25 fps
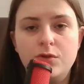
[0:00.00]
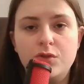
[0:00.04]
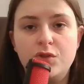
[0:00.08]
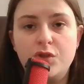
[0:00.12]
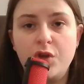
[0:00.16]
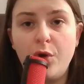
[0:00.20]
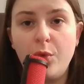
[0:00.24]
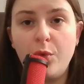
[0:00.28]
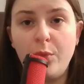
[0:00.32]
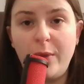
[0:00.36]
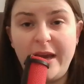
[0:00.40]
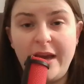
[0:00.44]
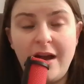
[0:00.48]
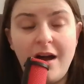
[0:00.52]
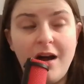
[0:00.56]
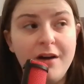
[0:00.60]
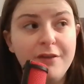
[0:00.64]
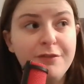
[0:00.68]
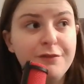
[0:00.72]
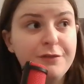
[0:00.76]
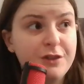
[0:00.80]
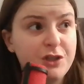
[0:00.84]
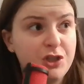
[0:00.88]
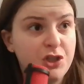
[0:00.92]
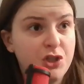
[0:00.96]
So we are
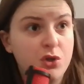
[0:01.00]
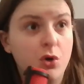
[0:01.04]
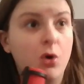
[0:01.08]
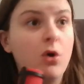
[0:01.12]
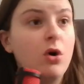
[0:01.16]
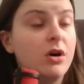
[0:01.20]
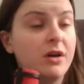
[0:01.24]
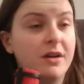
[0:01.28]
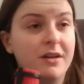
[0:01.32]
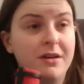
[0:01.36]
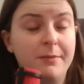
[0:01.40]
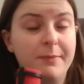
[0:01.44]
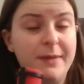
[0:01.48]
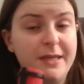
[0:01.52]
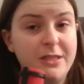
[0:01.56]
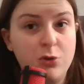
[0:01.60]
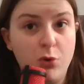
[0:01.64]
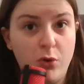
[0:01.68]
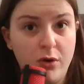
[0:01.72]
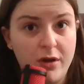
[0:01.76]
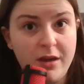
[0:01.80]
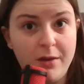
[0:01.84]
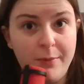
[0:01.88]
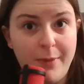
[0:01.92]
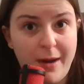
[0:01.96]
for sure going to be
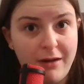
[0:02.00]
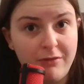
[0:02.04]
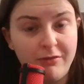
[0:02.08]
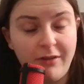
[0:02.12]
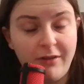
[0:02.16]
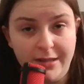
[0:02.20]
talking about